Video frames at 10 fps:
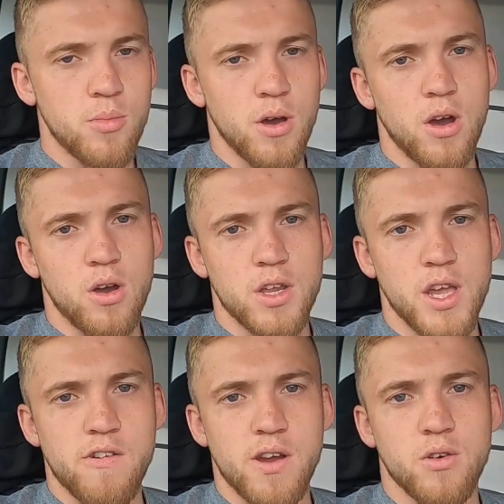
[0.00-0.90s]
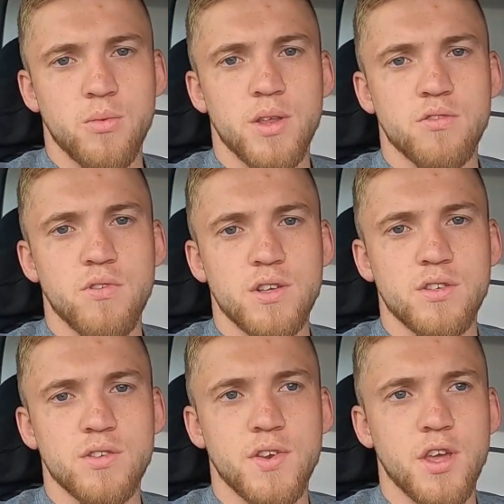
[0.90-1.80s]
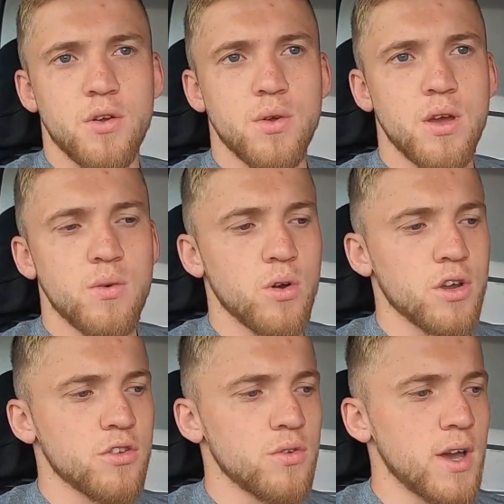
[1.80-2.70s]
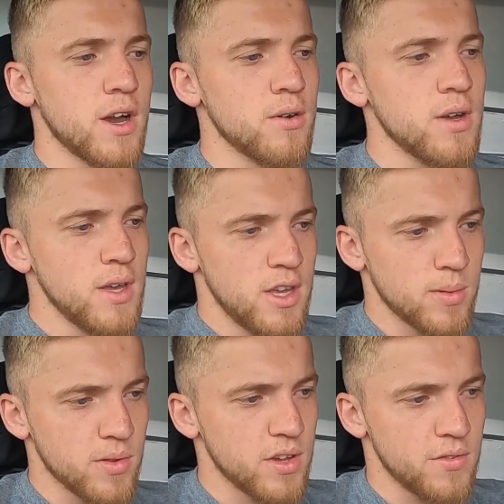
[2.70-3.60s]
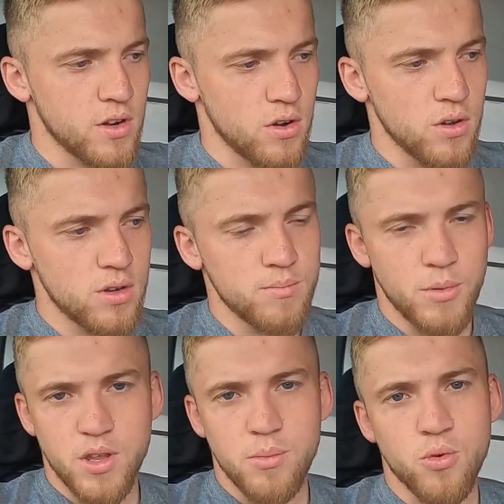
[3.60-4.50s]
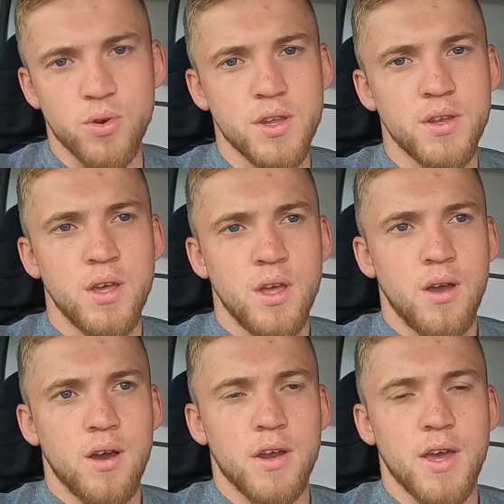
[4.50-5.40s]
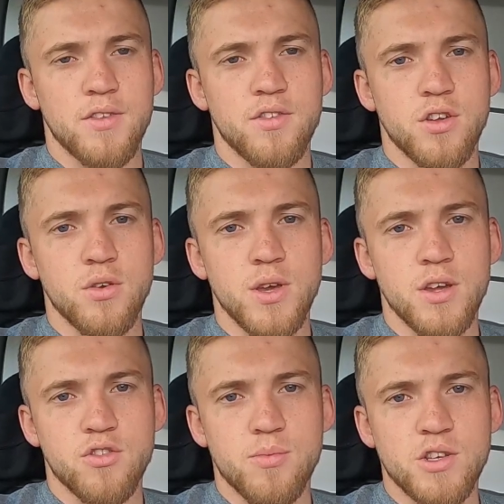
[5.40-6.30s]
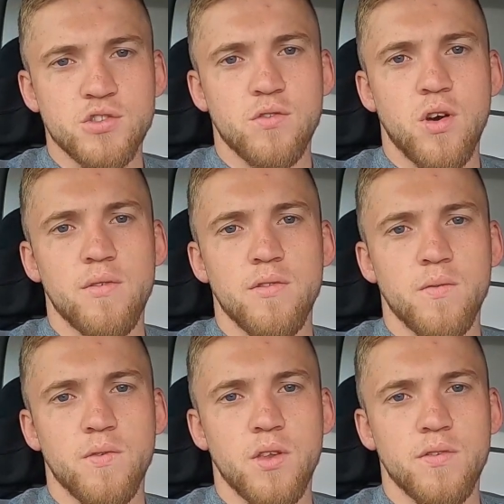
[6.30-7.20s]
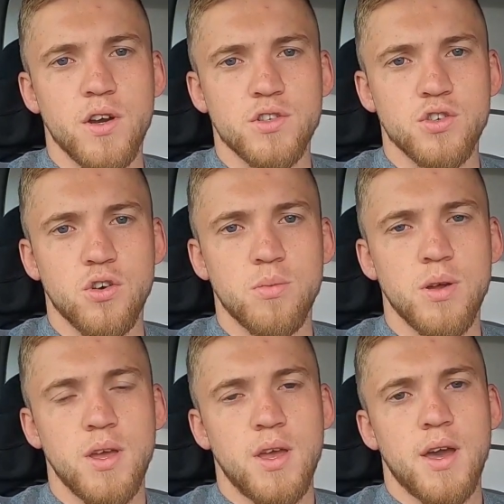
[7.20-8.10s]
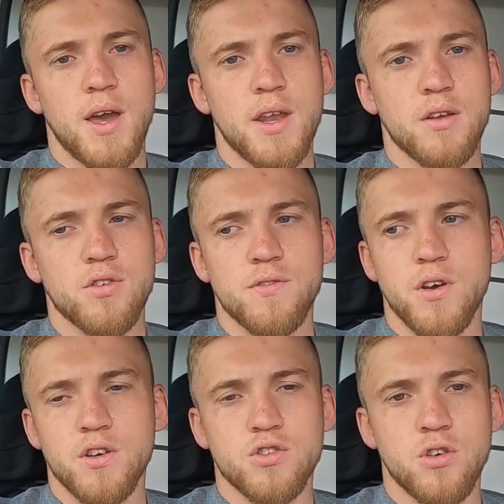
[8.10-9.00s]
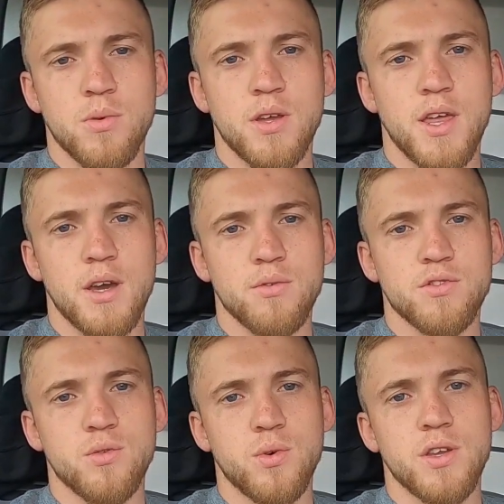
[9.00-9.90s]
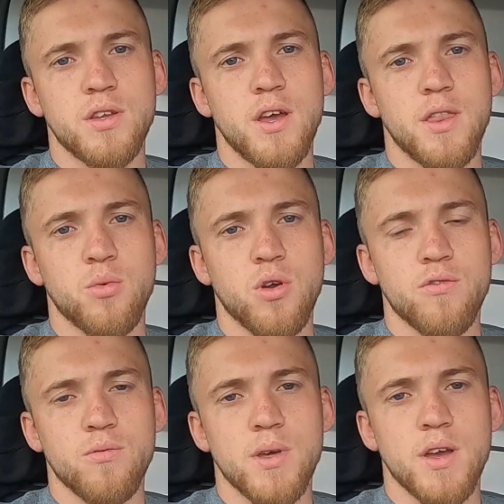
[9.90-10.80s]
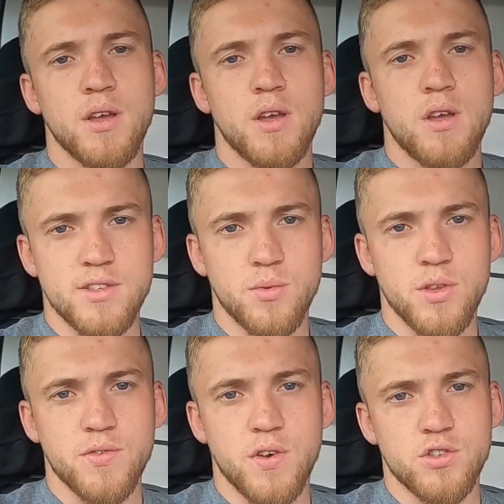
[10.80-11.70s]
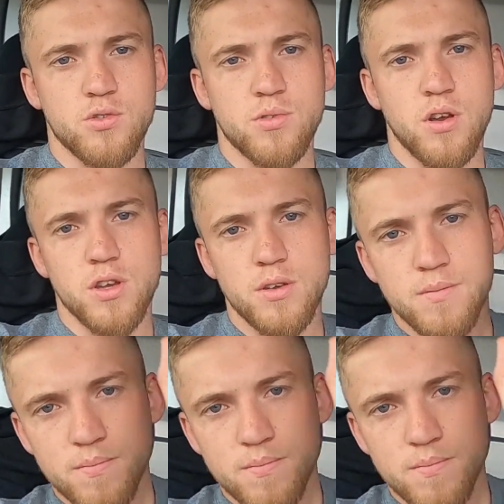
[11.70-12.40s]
But I'm going to get cracking on with the rest of this video. What I'm going to do now, it's about 7 o'clock Monday morning. I'm going to head to the unit, just make sure I've got everything for the first job, head out to the first job, get that one sorted, and then we'll go from there. Let's see what this first job's like.